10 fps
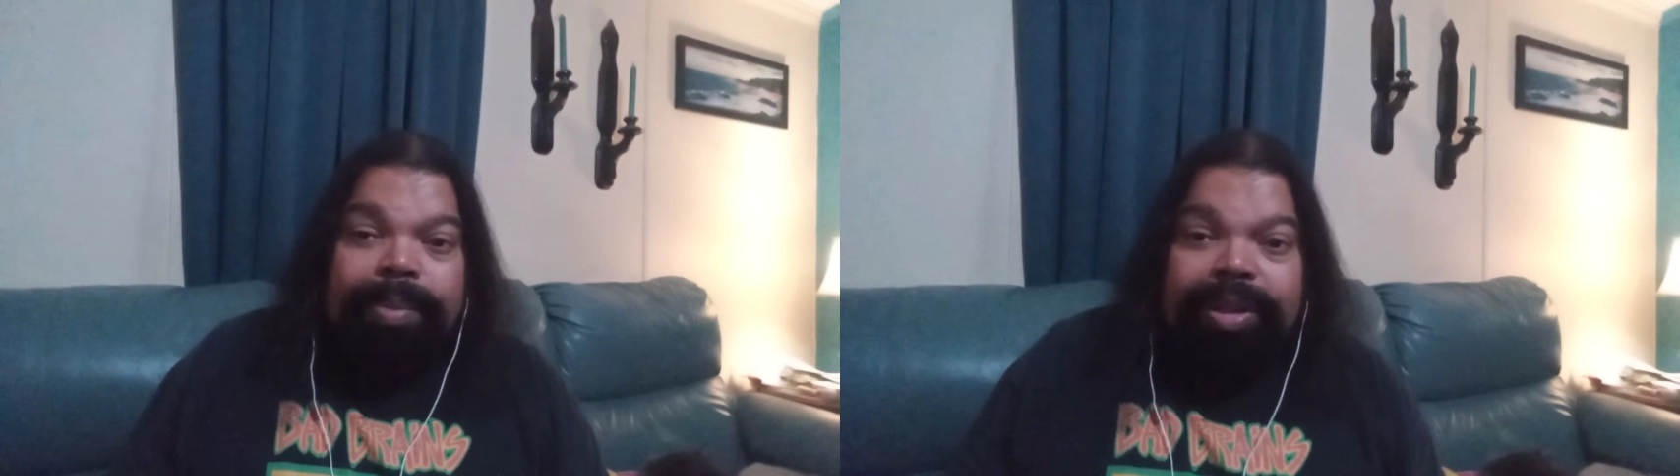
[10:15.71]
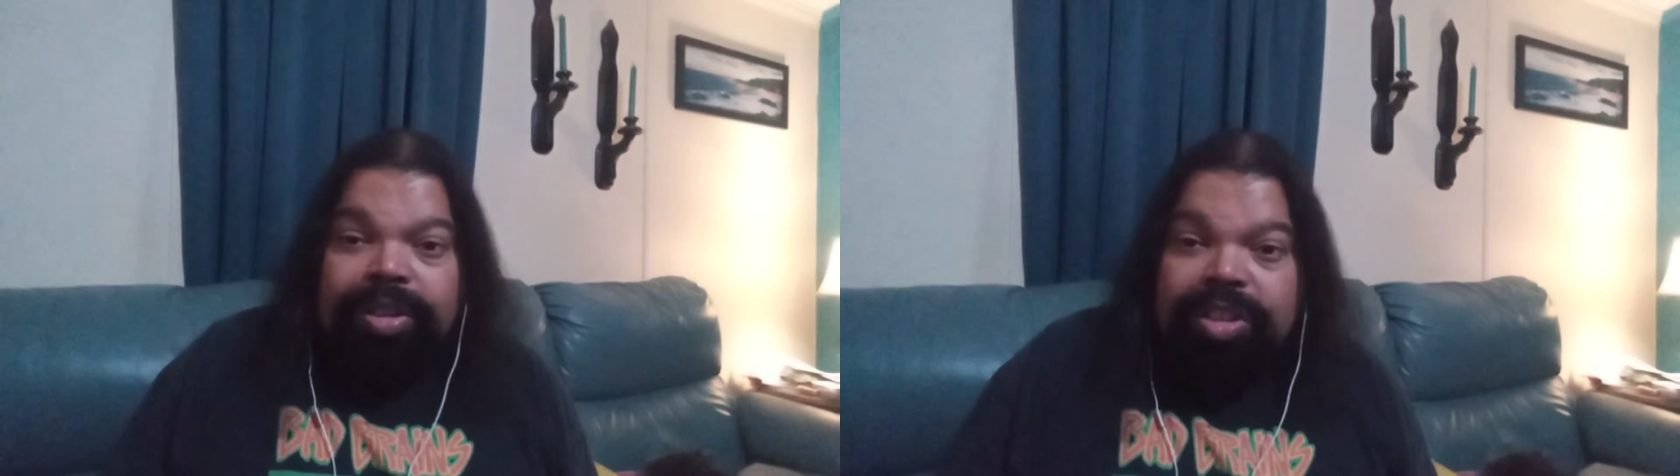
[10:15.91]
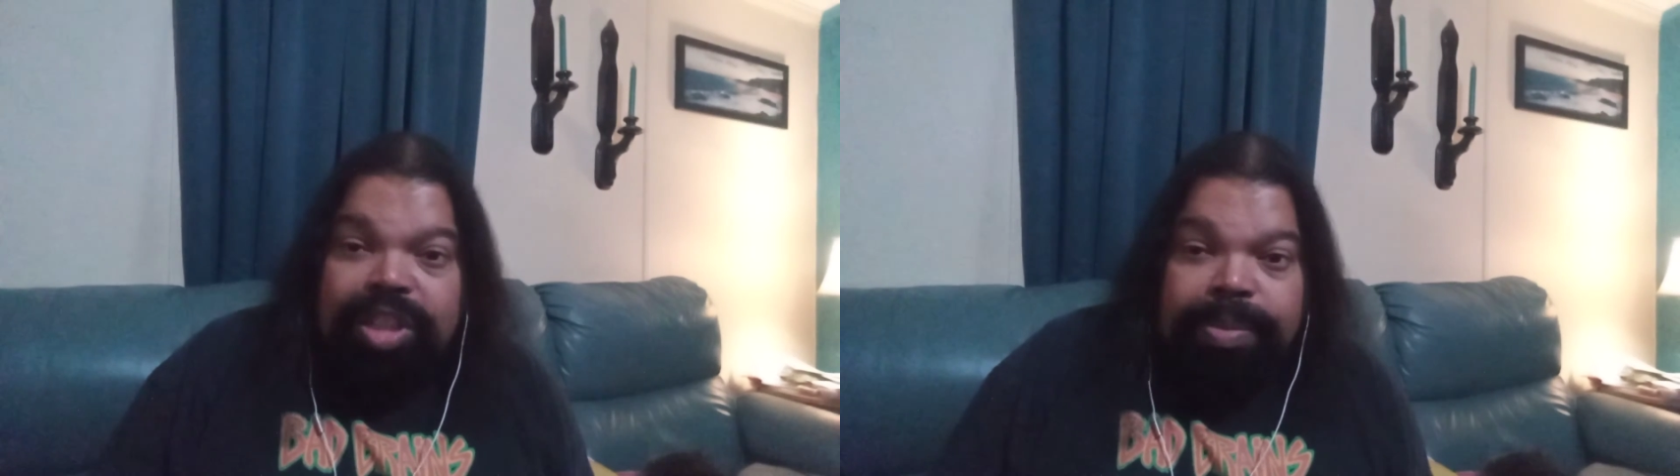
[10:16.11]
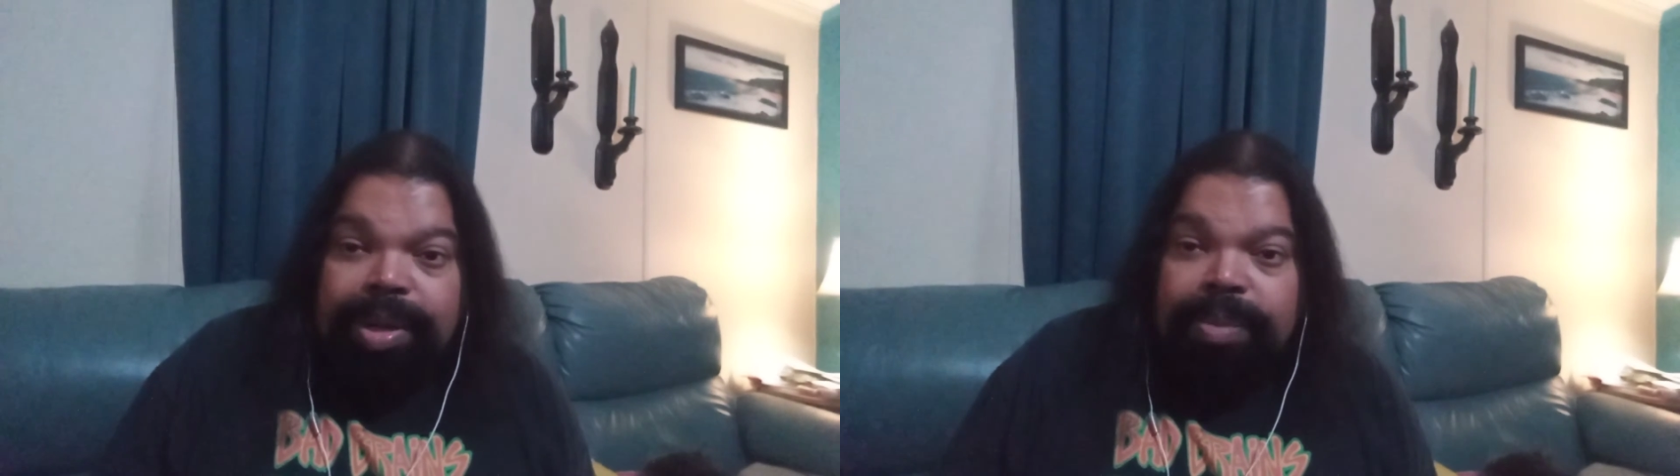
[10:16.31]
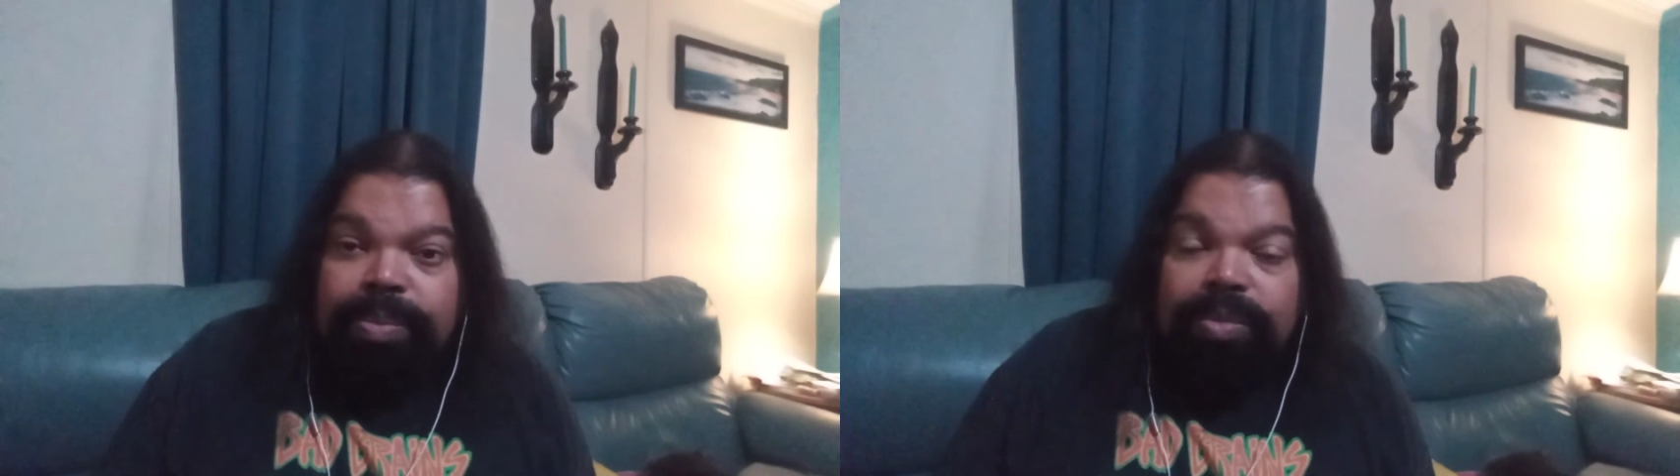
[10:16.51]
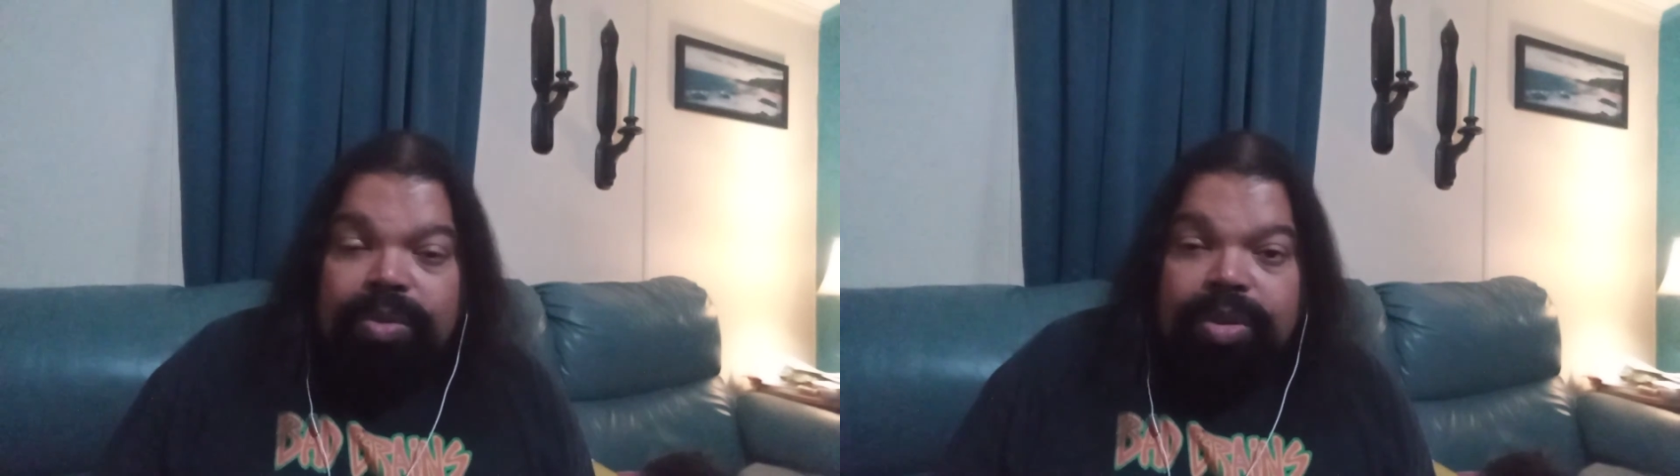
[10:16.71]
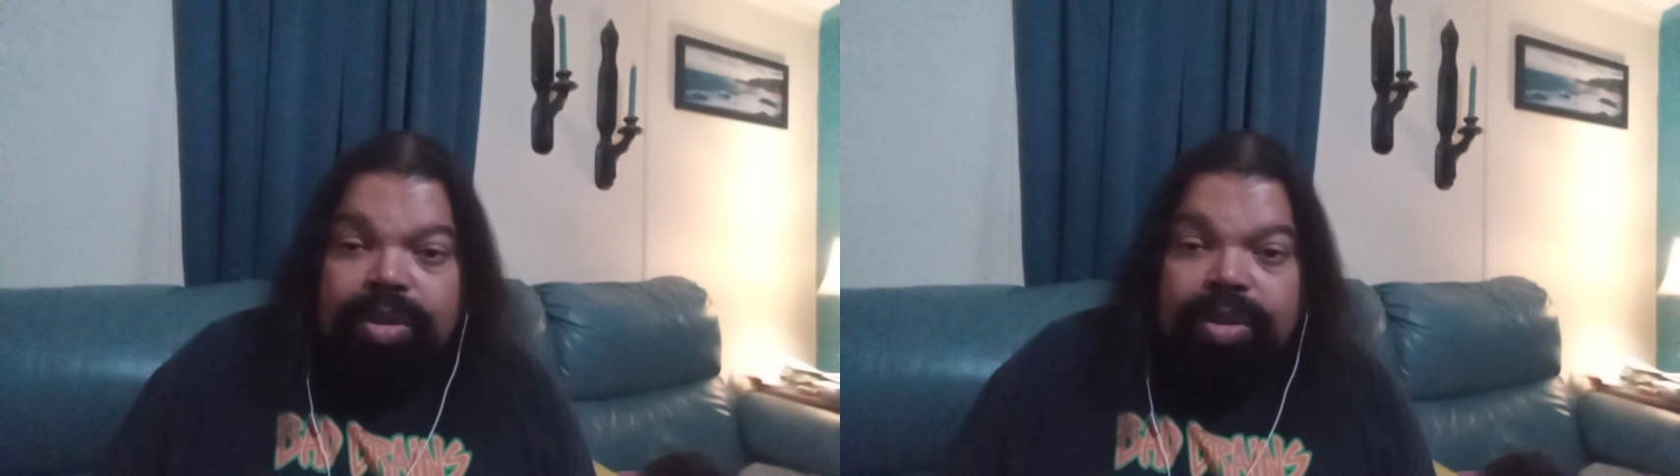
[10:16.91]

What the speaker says: of big things coming up.